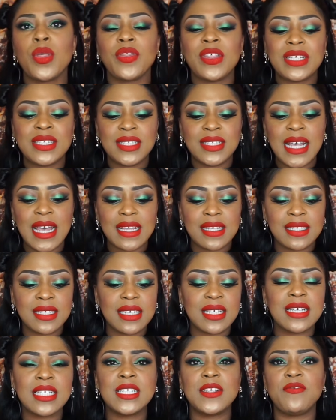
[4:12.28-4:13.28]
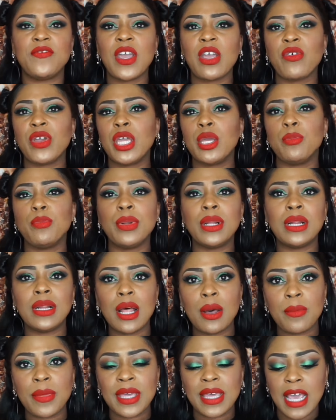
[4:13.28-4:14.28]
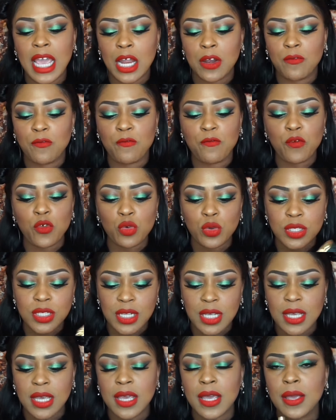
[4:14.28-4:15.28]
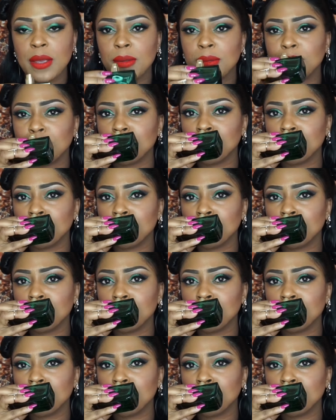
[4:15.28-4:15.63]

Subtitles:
the scent is very plummy and fruity.